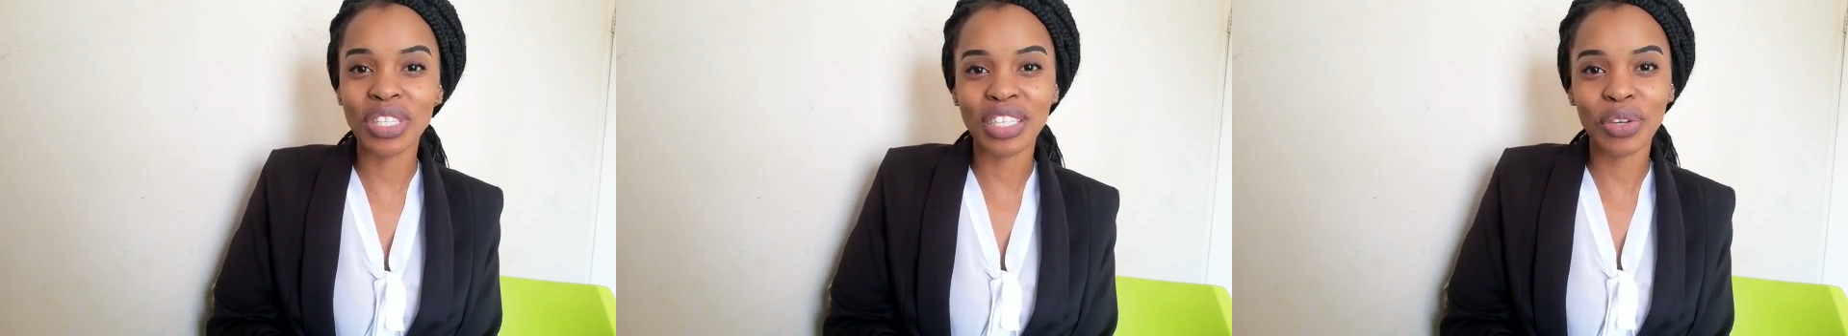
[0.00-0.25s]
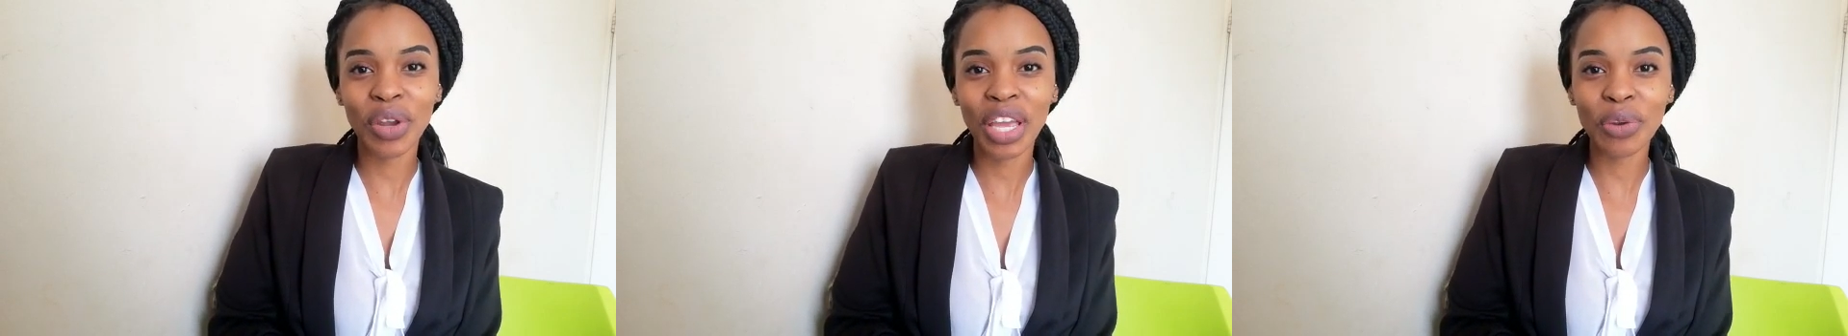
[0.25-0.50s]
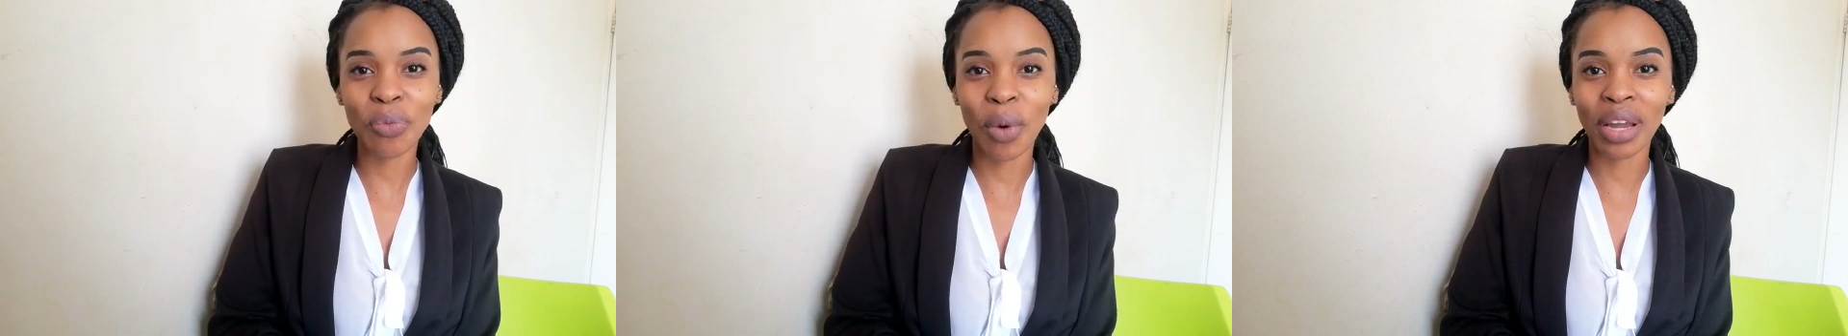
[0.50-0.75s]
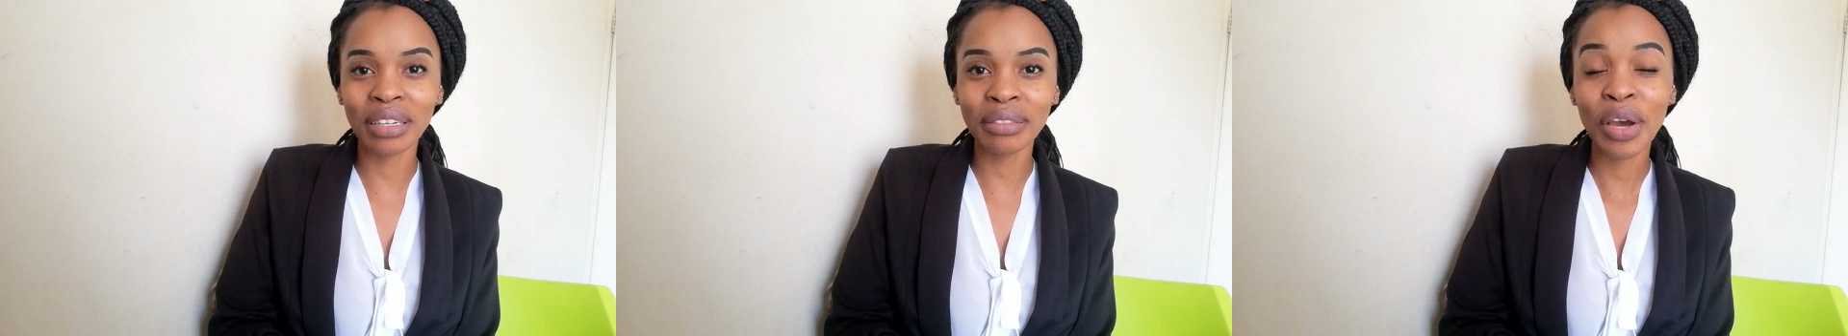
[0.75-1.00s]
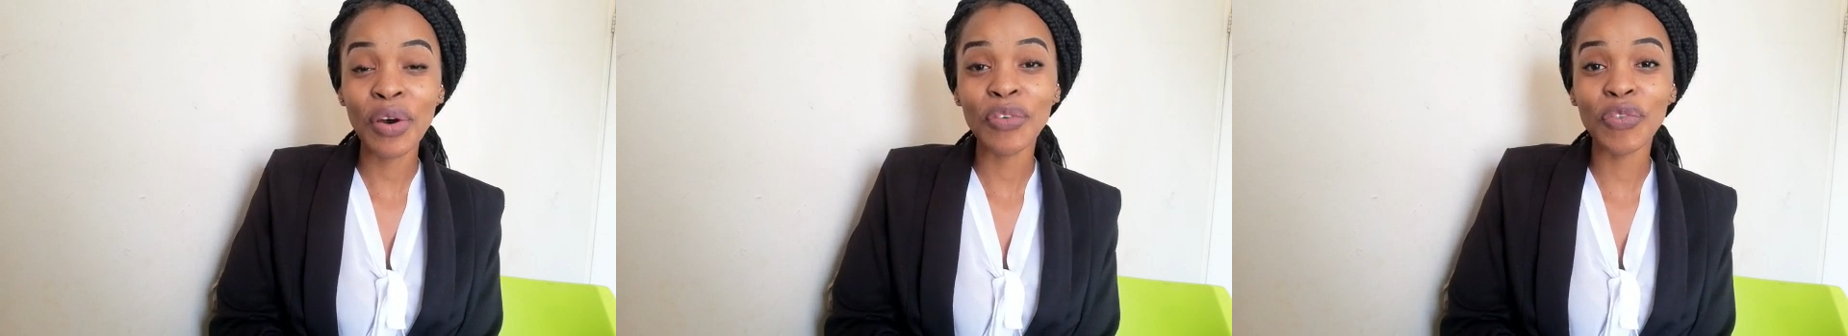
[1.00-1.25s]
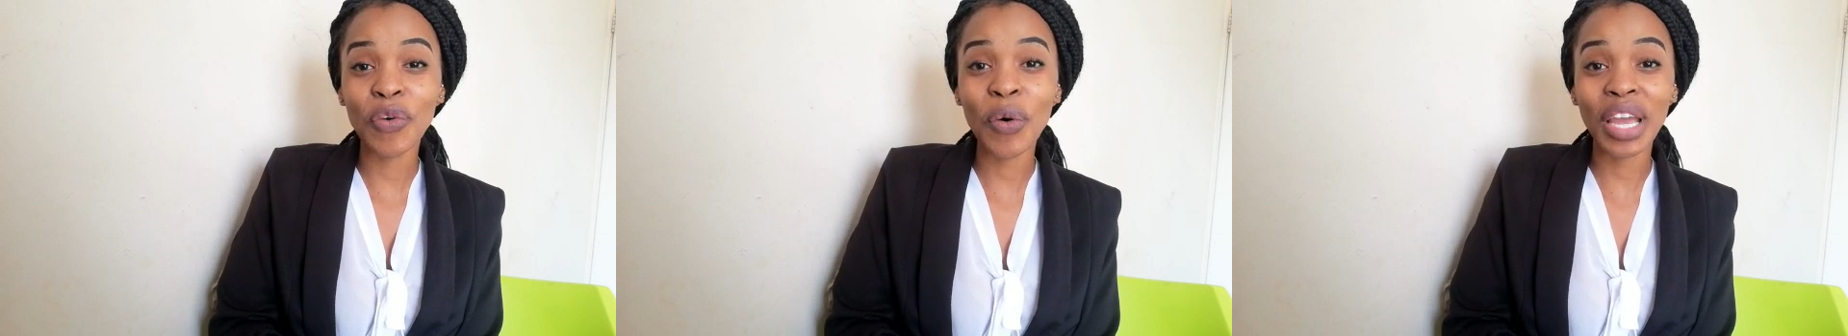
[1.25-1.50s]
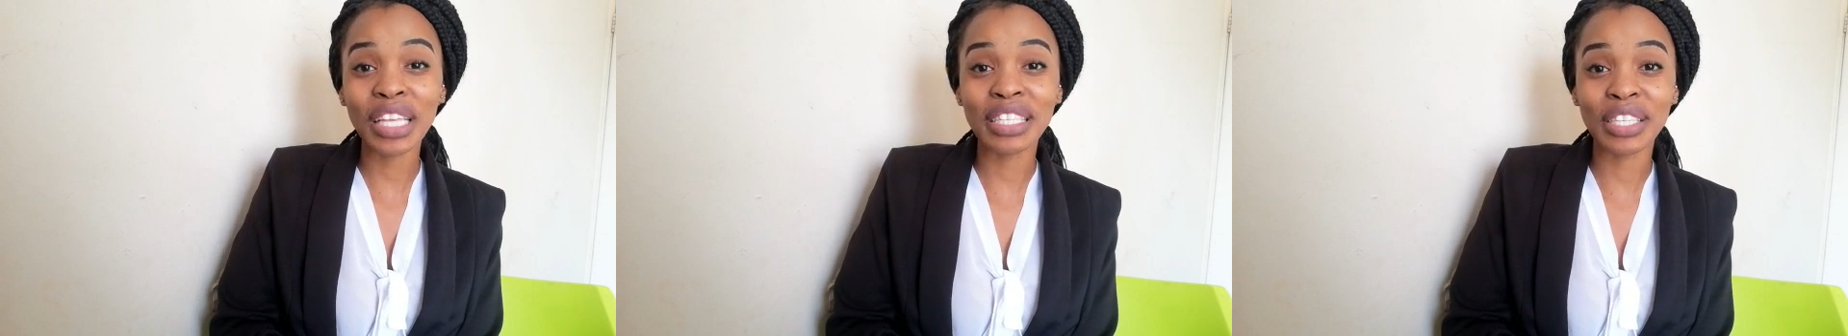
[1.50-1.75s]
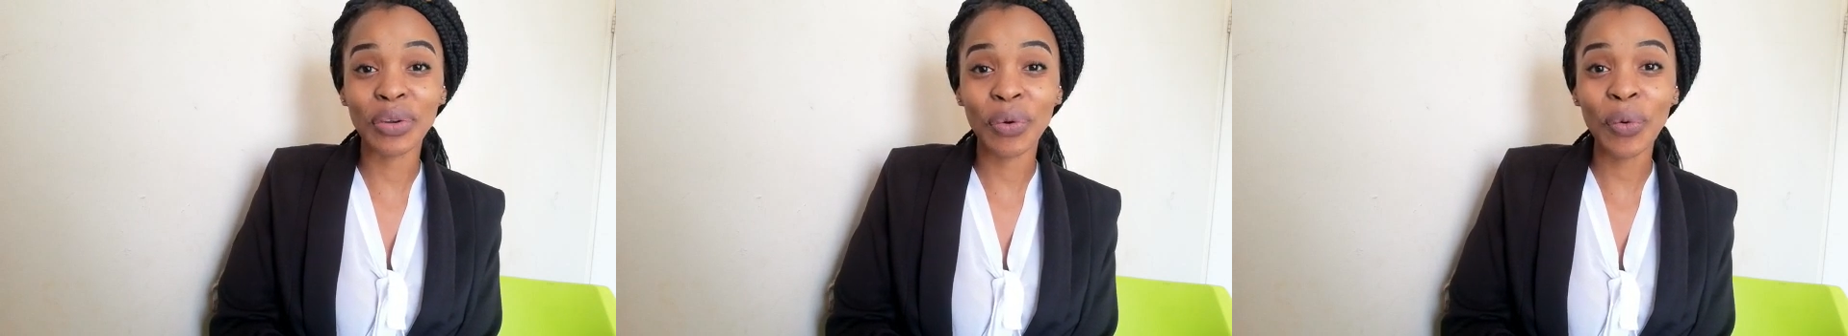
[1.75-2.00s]

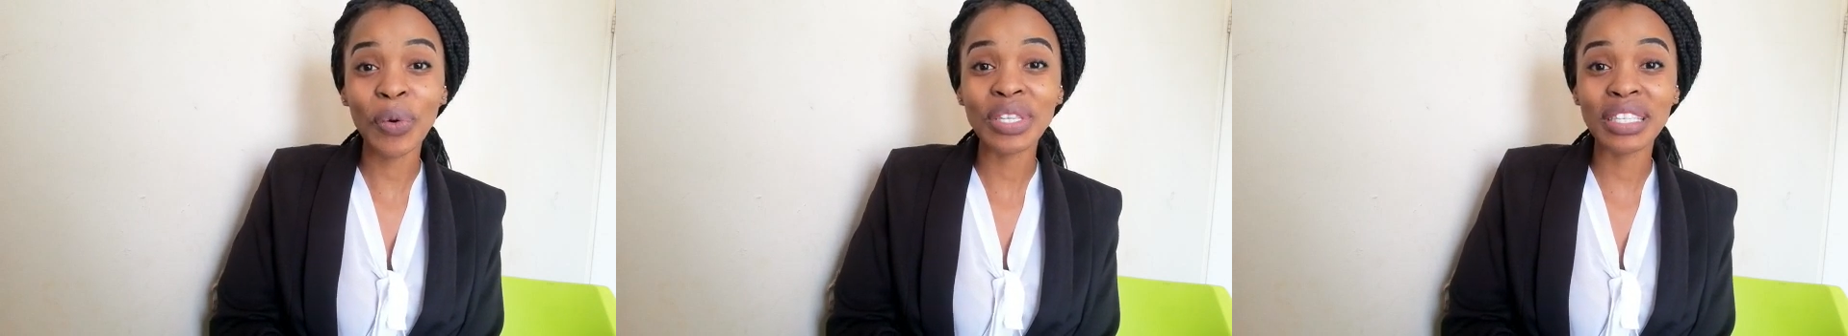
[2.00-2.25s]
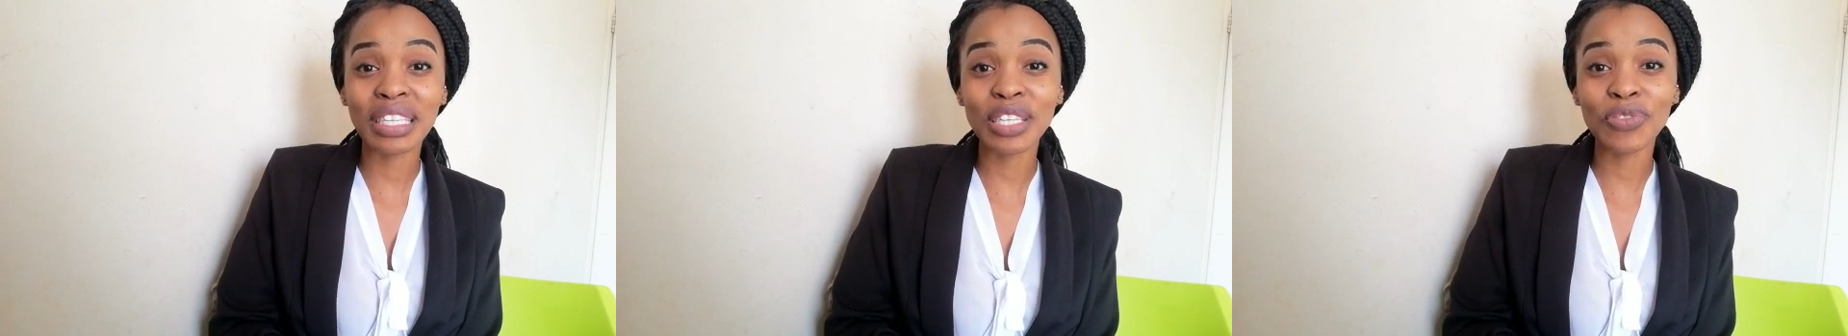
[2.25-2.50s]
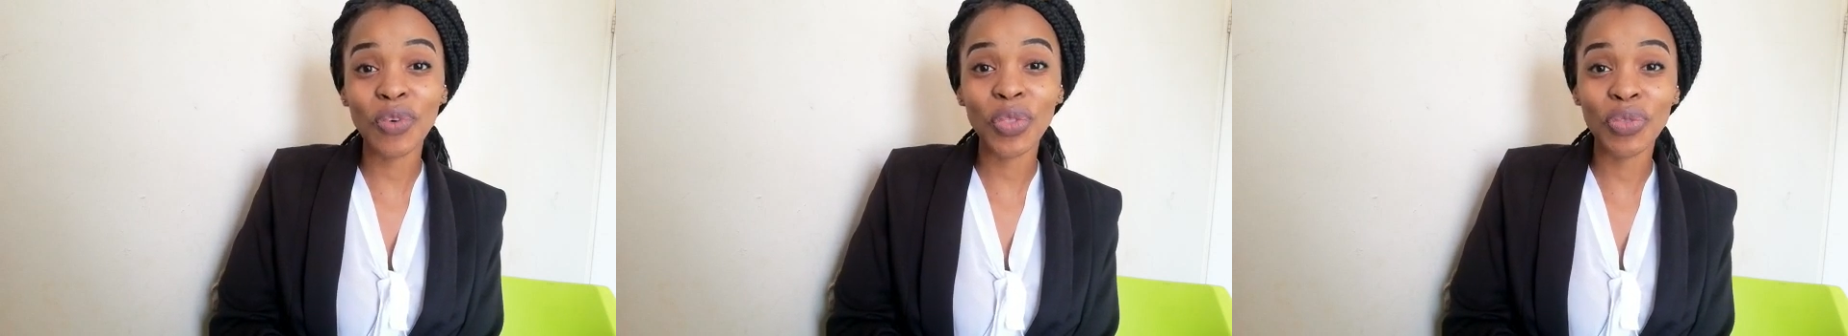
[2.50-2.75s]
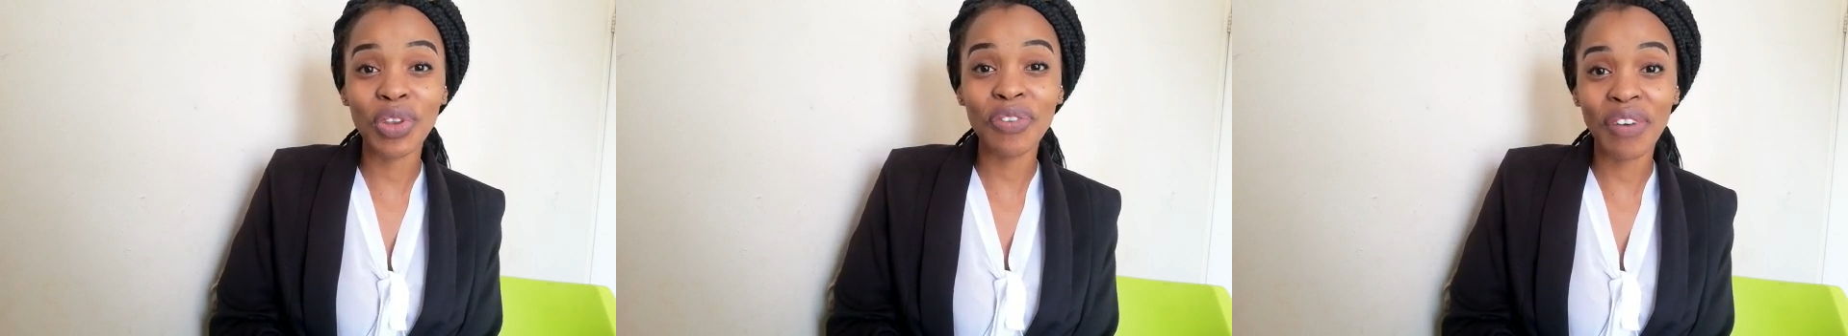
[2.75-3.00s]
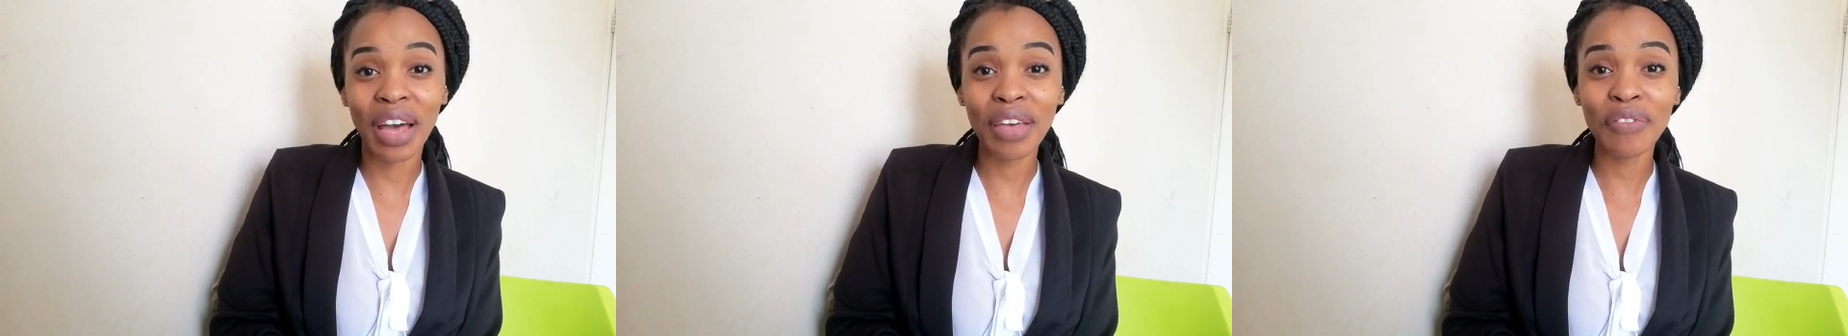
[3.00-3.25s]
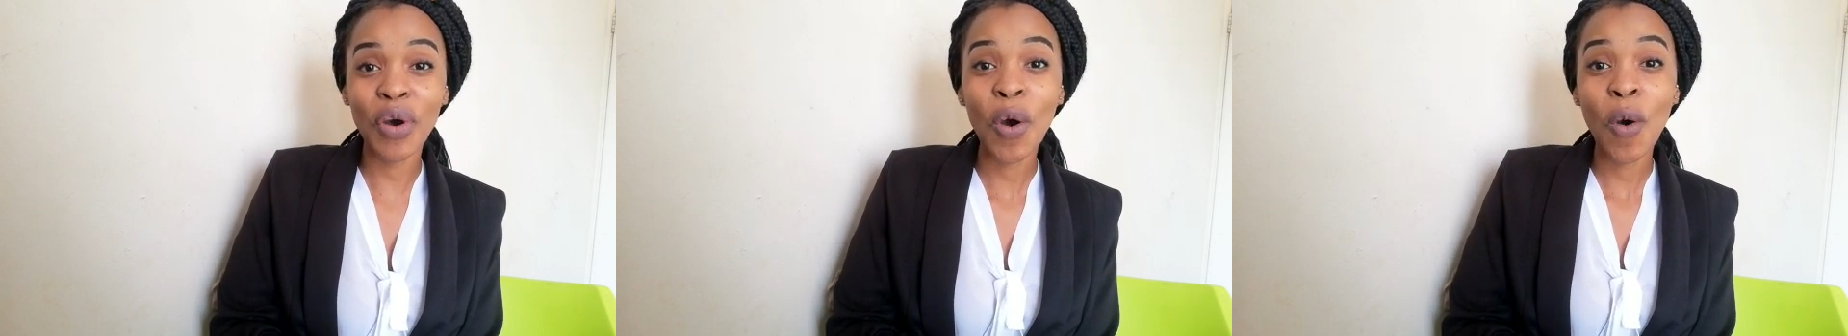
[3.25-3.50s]
081-480-6435